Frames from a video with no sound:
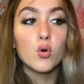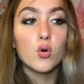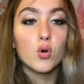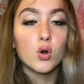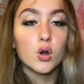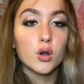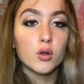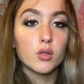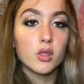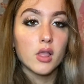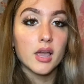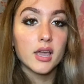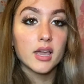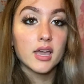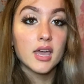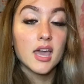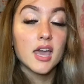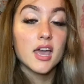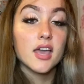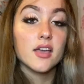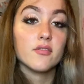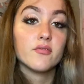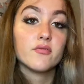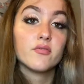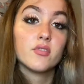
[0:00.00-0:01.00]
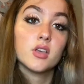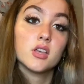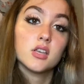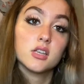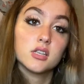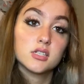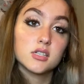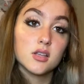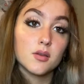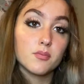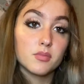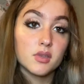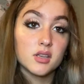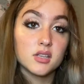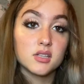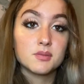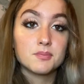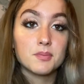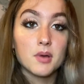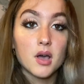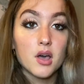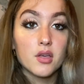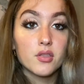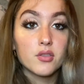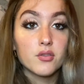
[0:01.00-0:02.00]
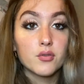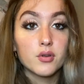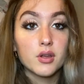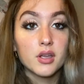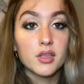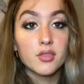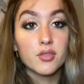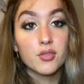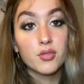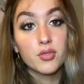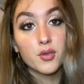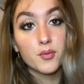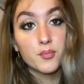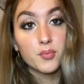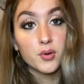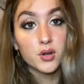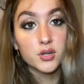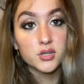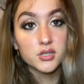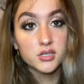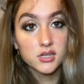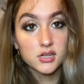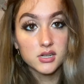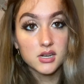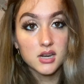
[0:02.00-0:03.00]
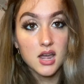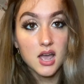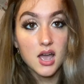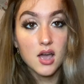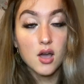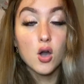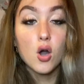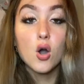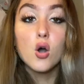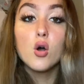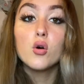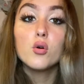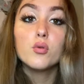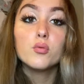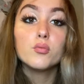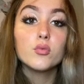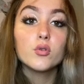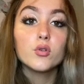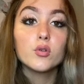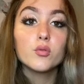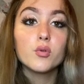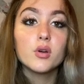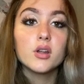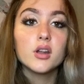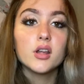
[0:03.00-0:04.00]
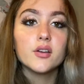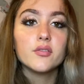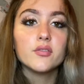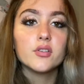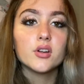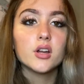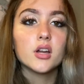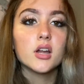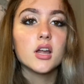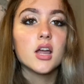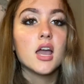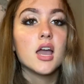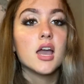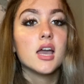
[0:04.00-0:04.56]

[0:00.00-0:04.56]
or like if something's bothering the person at home or whatever.